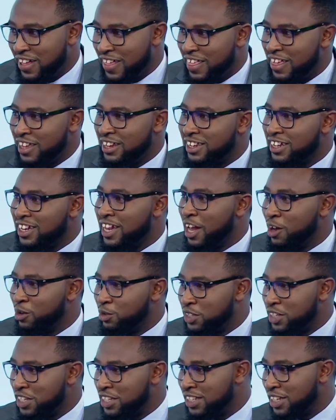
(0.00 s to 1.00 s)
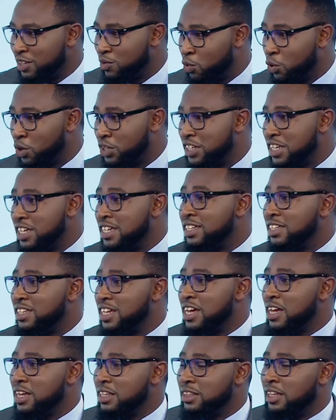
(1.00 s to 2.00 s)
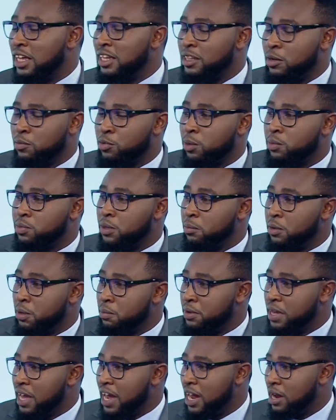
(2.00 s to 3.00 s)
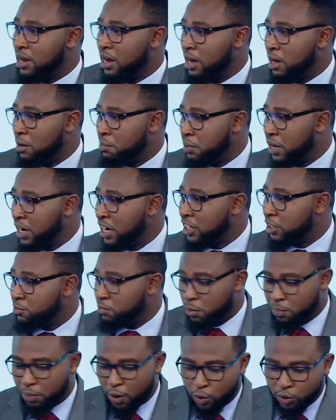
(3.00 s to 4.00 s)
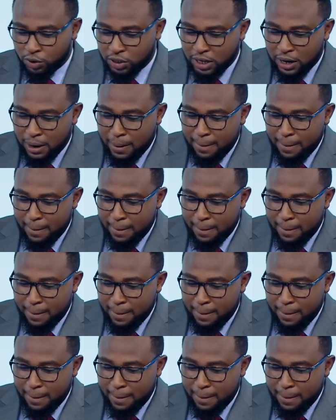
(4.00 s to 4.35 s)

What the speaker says: in the counties and, yes, what is there that the BBI, yes, bill is proposing,